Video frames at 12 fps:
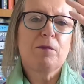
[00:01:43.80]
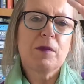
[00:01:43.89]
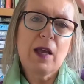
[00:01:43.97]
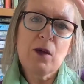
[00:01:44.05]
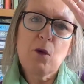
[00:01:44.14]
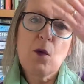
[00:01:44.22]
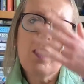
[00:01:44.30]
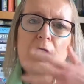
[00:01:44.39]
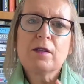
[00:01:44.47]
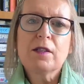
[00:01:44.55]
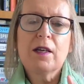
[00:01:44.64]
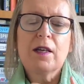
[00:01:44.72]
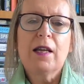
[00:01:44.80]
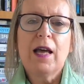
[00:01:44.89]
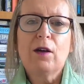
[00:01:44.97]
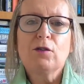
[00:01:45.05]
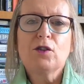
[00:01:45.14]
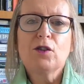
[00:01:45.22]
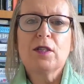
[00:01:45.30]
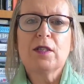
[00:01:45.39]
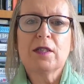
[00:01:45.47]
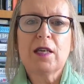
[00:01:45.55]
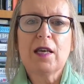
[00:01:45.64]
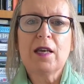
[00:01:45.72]
They weren't allowed to
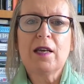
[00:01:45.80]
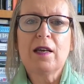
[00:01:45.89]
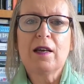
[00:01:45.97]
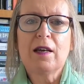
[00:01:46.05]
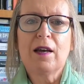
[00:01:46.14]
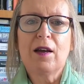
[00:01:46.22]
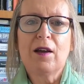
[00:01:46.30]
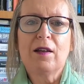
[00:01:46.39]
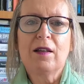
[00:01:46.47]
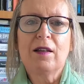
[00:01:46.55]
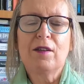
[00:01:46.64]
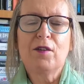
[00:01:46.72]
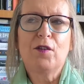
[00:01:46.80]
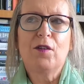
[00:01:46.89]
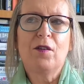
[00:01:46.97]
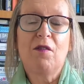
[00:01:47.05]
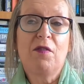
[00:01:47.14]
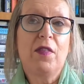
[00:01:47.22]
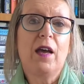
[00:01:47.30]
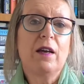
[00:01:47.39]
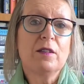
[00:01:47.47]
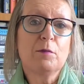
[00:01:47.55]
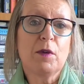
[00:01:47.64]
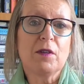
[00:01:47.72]
see their
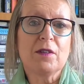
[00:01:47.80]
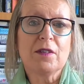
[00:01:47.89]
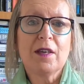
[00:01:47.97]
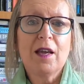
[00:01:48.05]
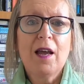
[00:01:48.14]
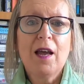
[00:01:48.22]
husbands.